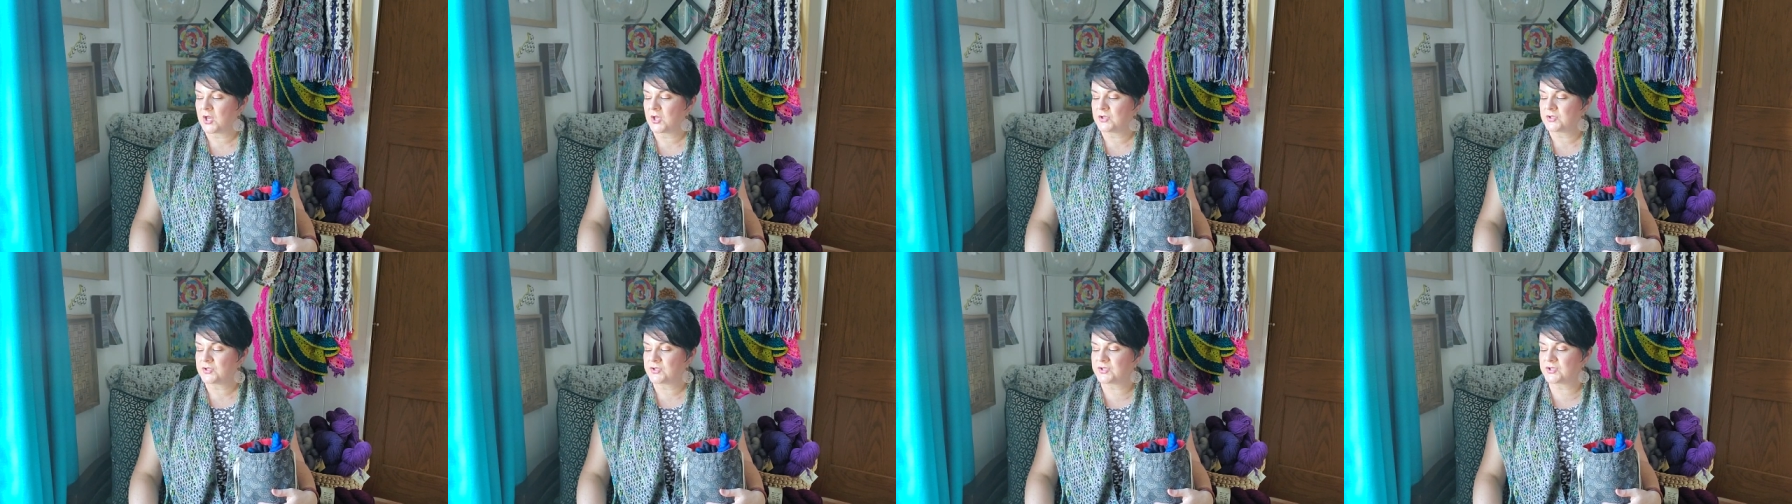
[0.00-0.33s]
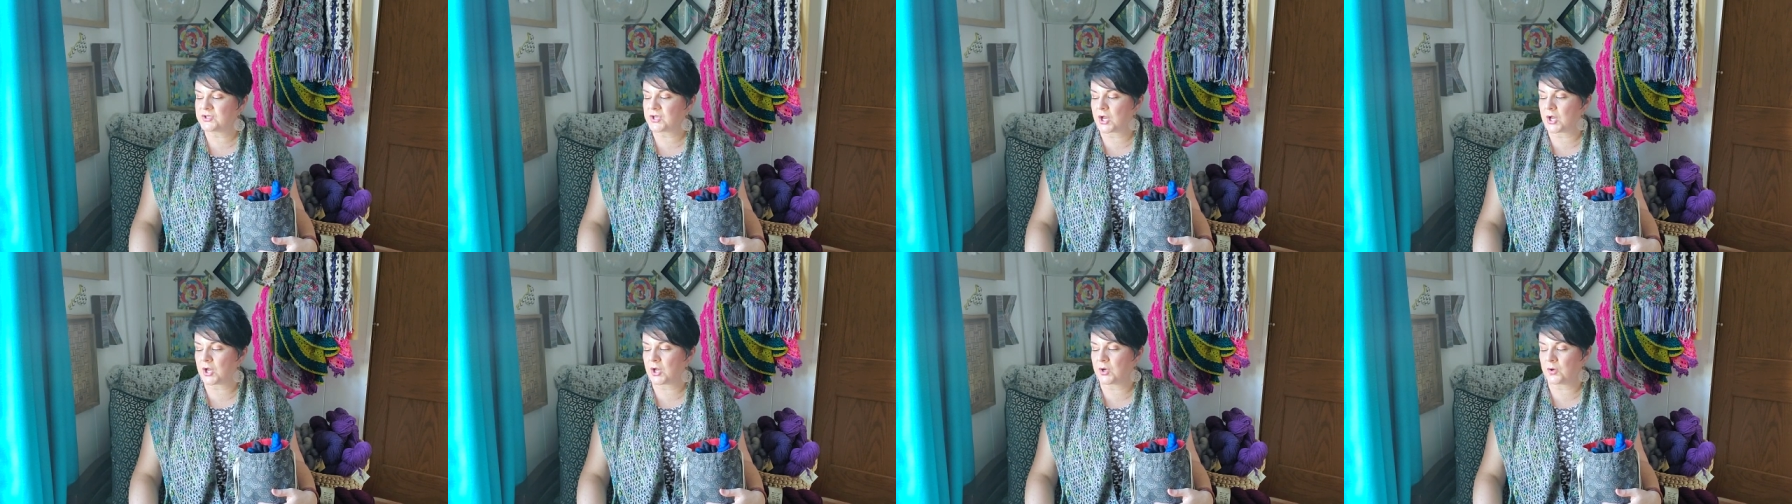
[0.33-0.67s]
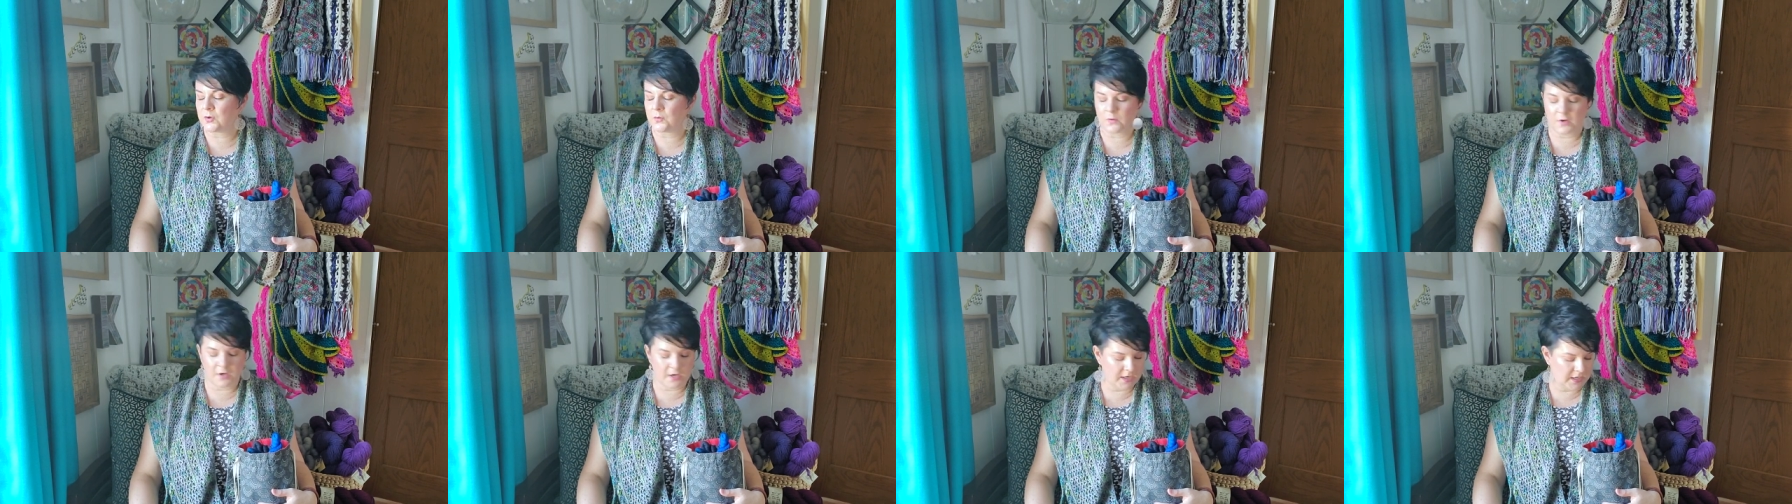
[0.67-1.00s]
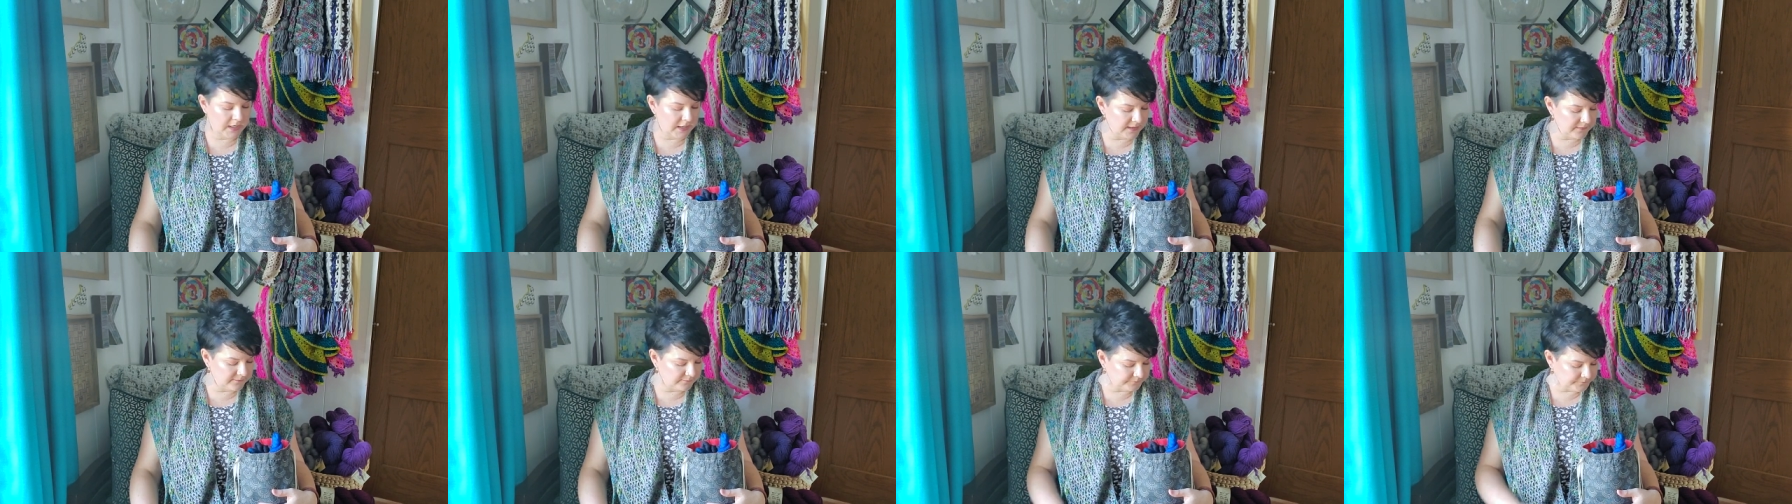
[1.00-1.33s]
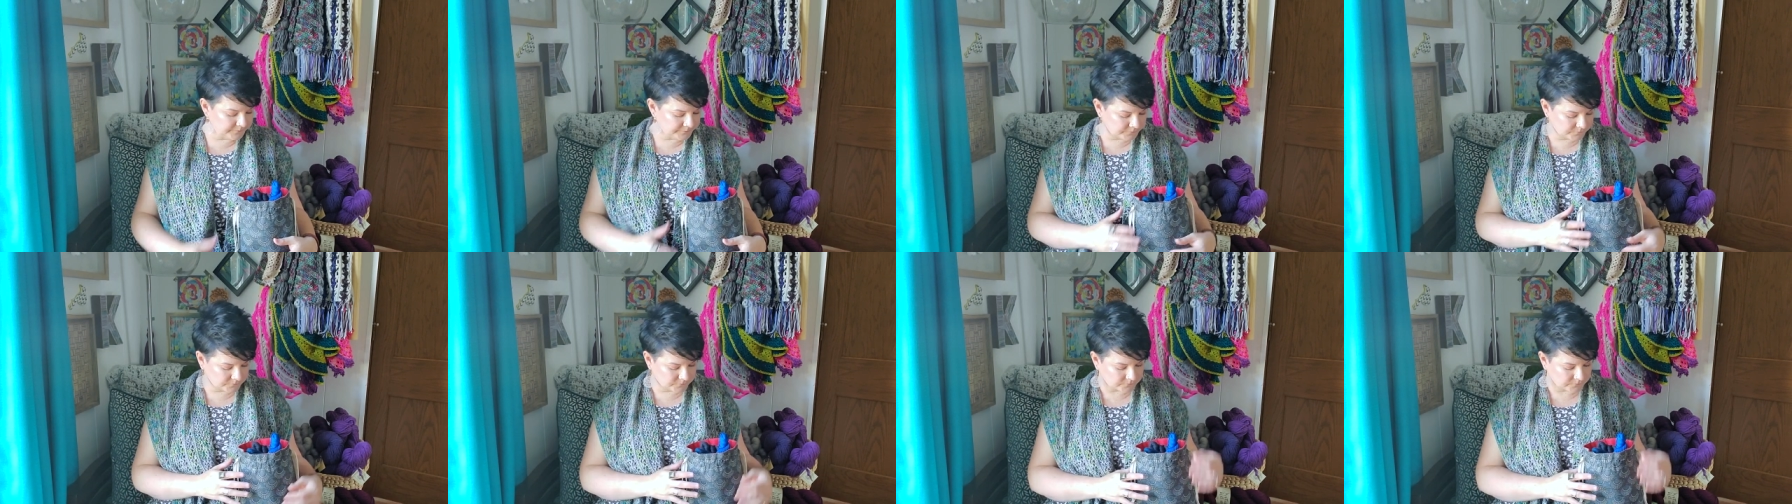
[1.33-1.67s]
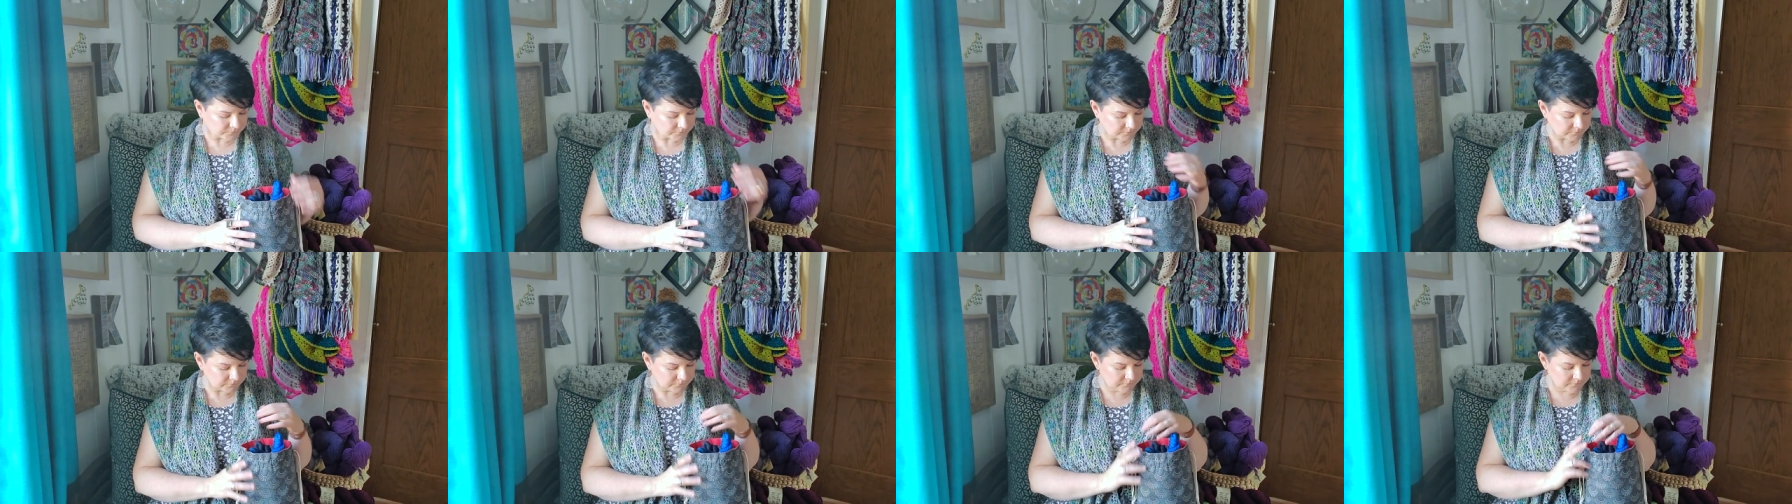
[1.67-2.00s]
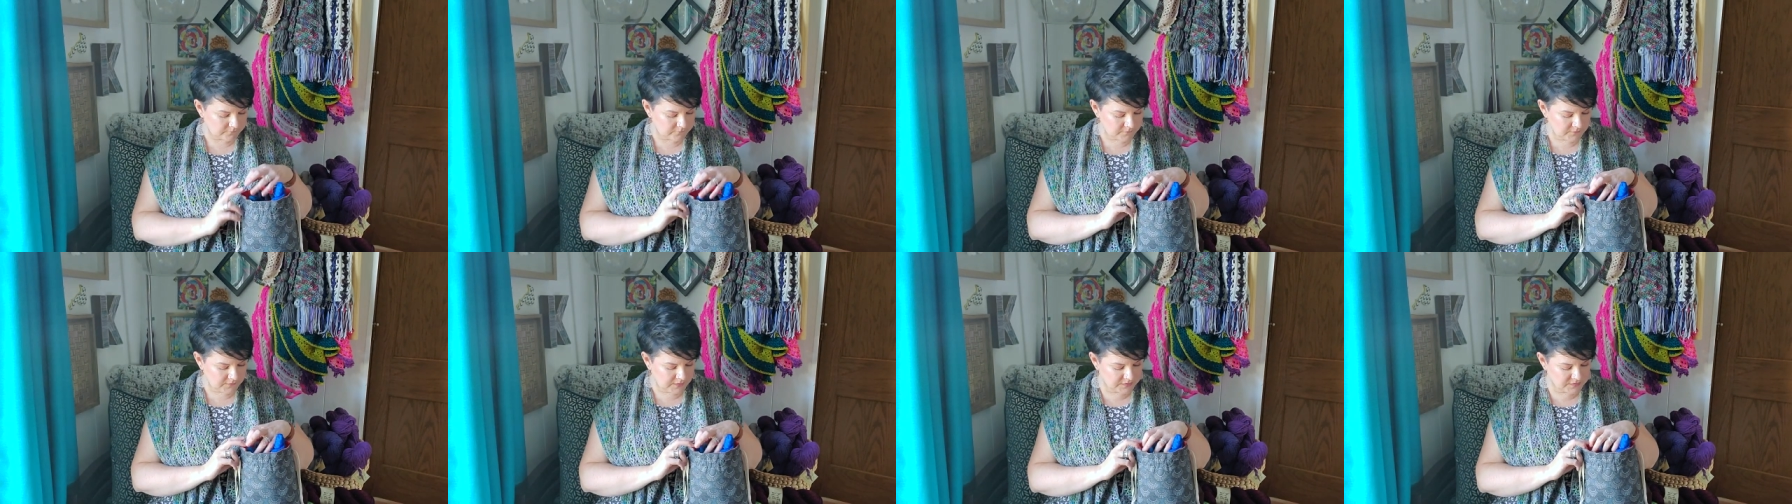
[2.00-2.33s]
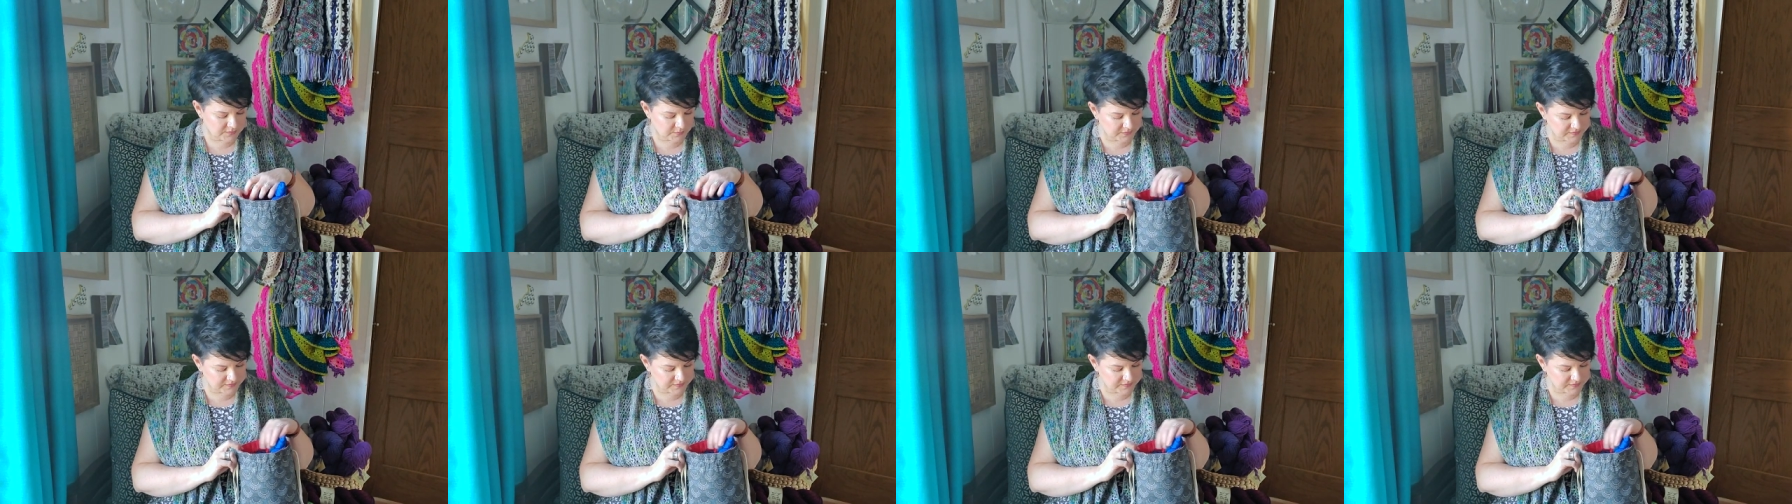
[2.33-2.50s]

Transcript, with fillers: So, um, so